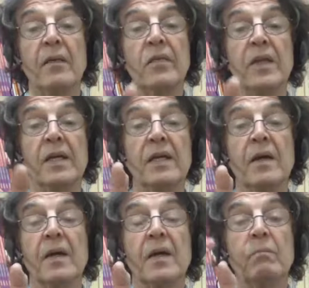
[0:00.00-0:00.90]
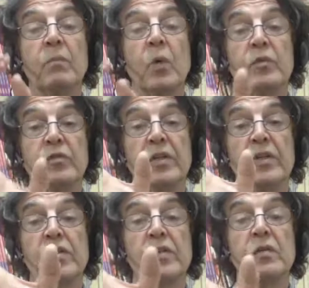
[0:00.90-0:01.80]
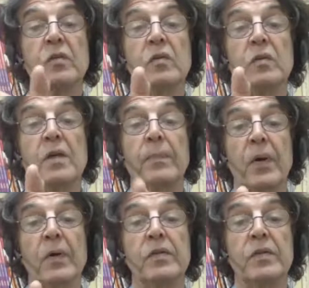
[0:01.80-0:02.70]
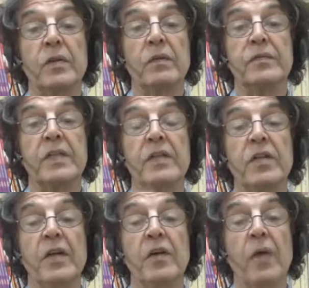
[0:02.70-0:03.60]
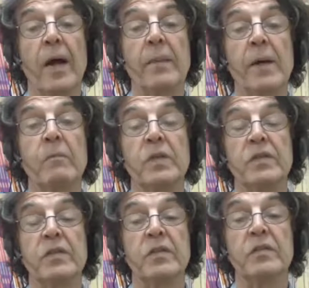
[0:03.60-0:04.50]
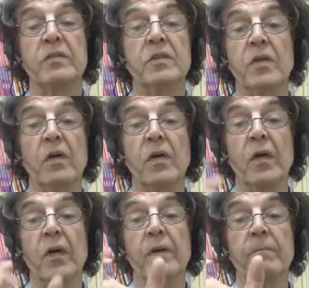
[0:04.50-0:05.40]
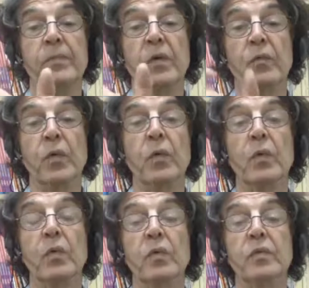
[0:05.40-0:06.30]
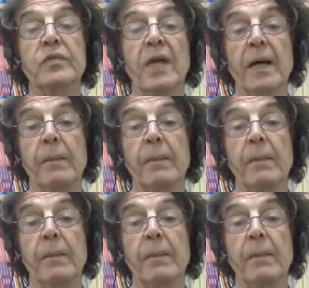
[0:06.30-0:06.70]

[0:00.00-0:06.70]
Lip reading: the more traditional approach of teaching grammar, which is, learn the rules,